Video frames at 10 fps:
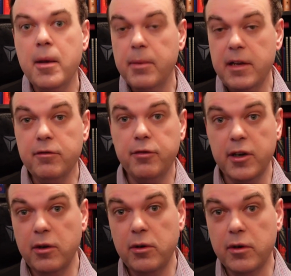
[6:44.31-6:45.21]
But even for
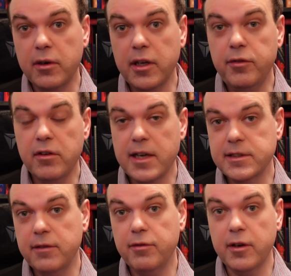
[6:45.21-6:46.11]
law, if you're
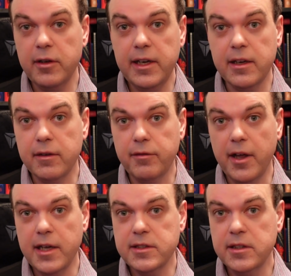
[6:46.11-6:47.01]
asking for legal
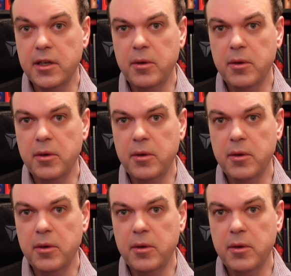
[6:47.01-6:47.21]
advice,